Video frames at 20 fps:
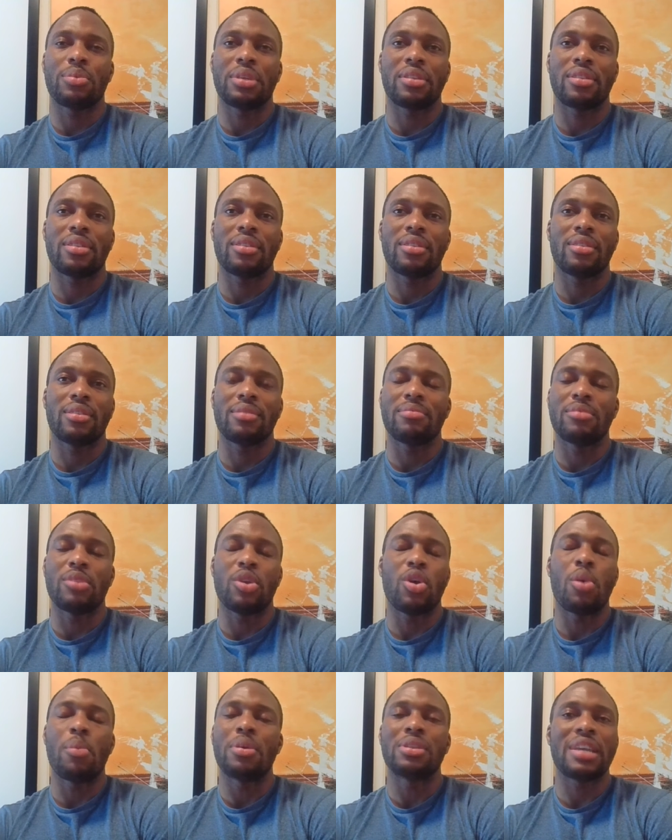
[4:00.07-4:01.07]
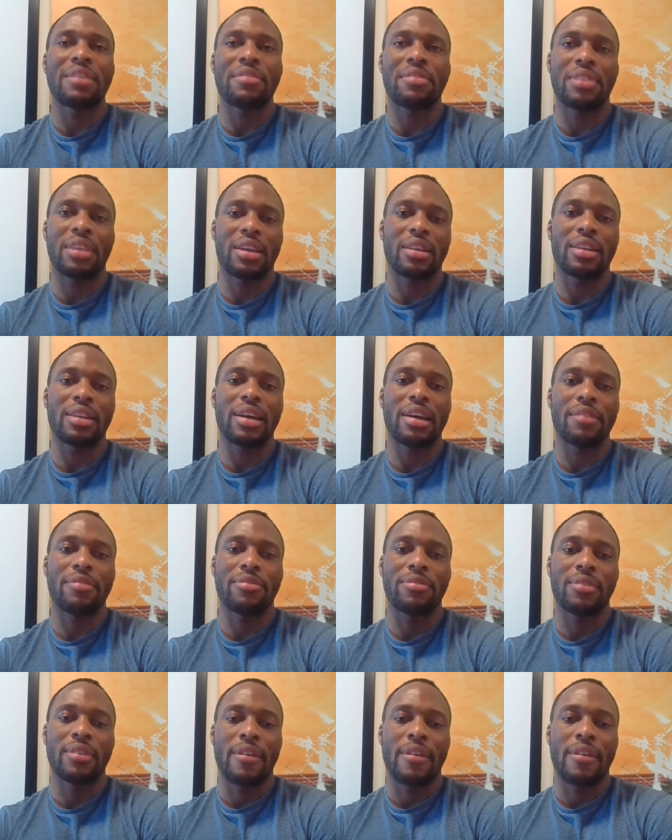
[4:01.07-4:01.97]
with almost everything in life.